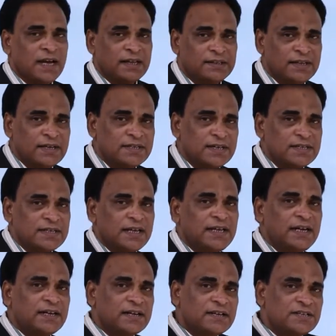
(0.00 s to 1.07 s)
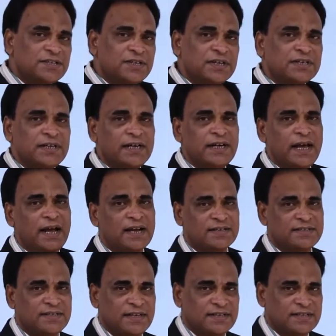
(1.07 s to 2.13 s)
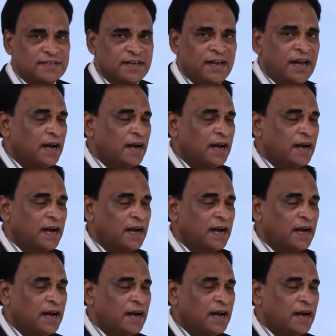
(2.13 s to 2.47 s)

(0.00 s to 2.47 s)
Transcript: this is an restricted access